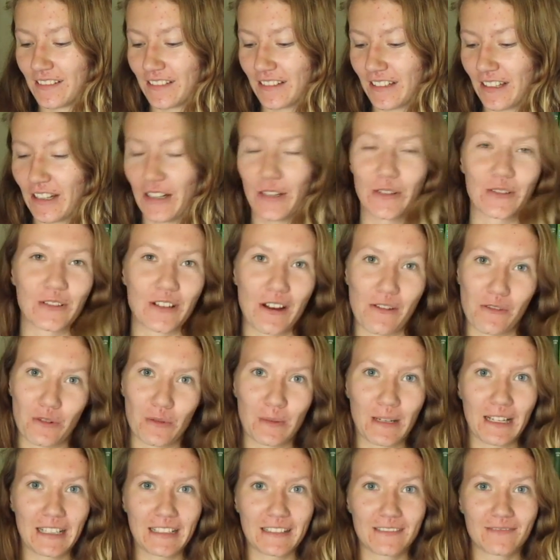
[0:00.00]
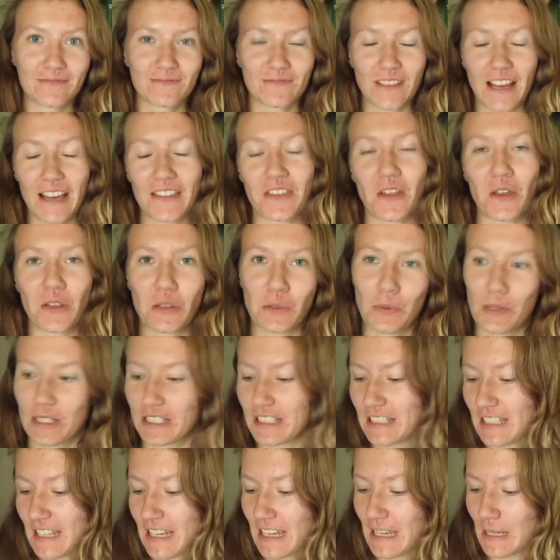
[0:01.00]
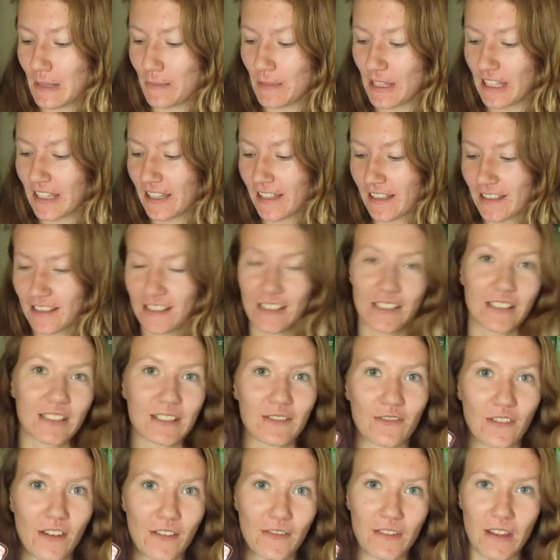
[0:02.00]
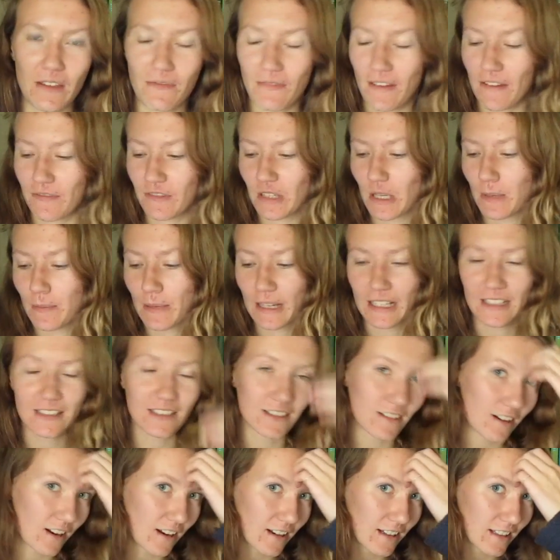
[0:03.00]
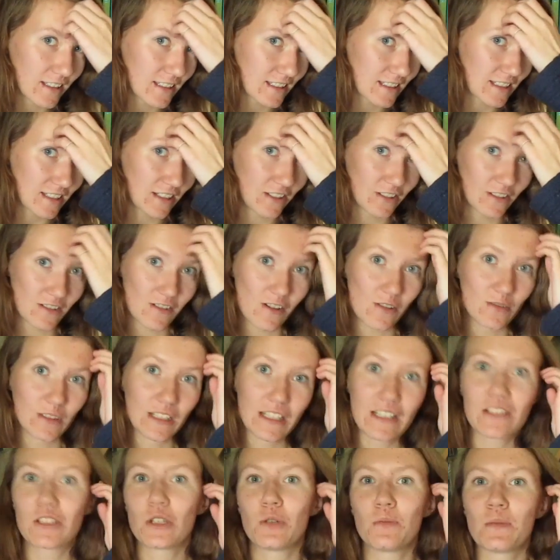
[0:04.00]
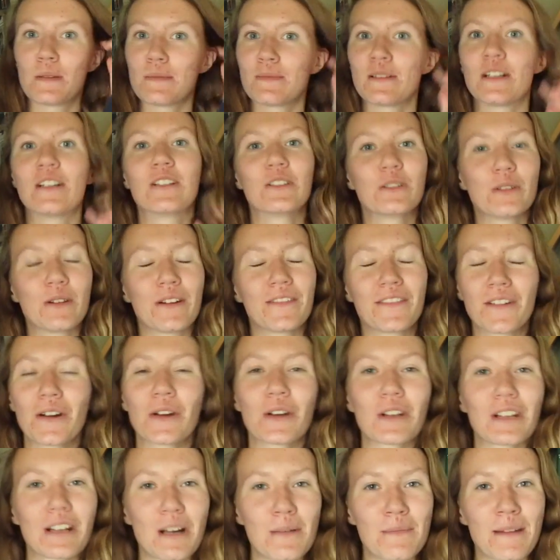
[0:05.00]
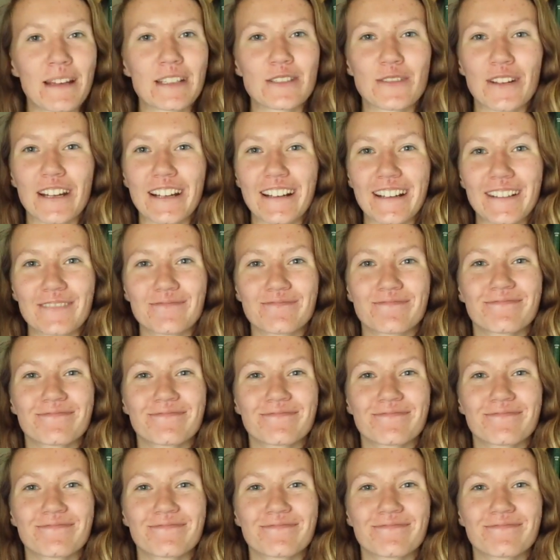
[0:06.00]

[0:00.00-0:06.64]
Oh, never mind. I thought there was T because it's 50-50, but it's not. It's still only 2 people who have voted on my Twitter.